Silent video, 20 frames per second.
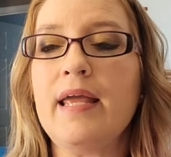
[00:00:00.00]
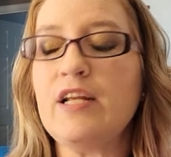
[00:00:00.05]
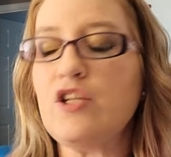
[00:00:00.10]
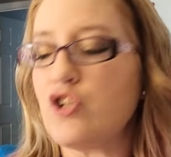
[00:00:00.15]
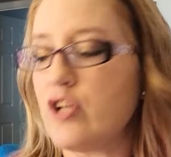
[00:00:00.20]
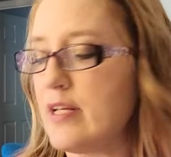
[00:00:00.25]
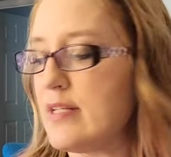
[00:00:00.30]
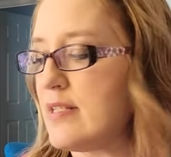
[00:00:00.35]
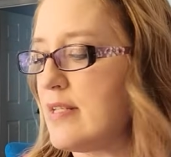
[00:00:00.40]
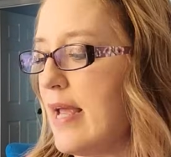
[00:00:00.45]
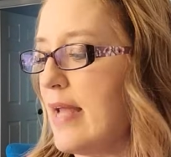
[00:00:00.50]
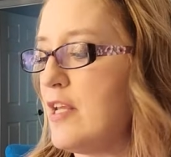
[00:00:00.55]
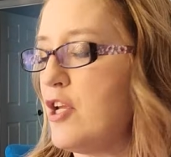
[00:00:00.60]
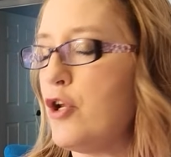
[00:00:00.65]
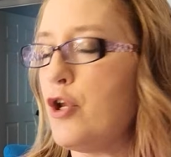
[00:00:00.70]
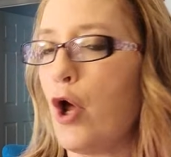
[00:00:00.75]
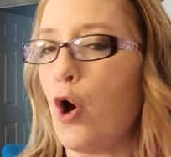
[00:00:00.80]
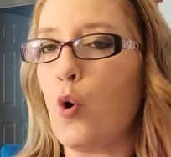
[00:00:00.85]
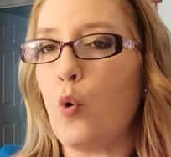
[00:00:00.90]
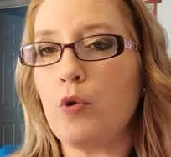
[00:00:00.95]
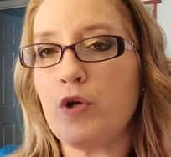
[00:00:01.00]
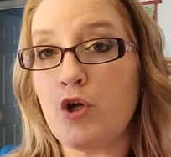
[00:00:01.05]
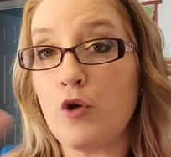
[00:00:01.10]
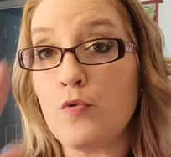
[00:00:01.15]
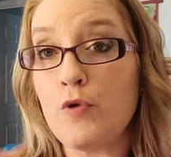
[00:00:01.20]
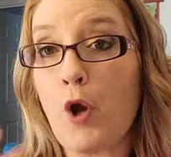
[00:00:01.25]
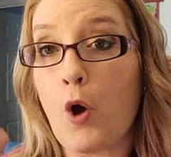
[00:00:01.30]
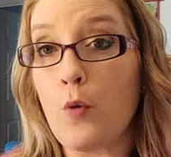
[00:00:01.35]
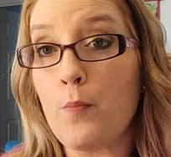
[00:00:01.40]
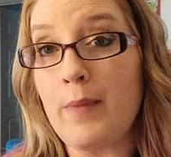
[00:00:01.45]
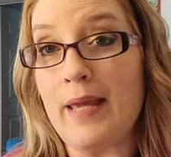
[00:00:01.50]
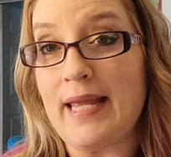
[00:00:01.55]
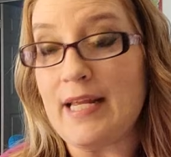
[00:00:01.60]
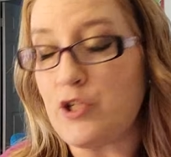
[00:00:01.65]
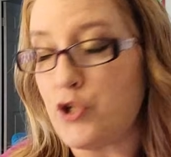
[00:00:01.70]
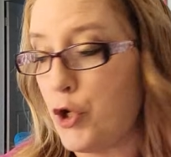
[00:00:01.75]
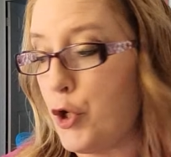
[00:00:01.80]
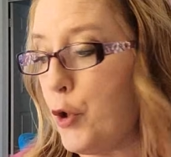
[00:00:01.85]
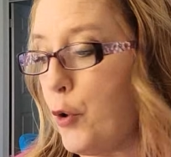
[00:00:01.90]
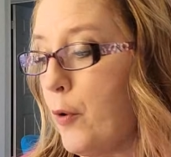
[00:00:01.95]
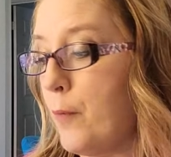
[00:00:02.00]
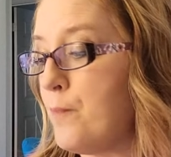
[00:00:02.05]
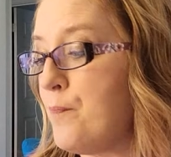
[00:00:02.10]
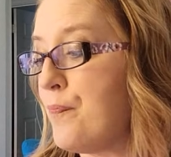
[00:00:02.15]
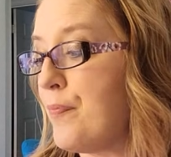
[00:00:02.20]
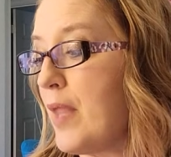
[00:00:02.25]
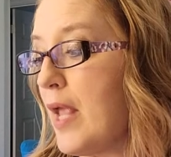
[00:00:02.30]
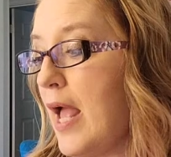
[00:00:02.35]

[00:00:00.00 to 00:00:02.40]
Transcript: It just, and you know, you know me too.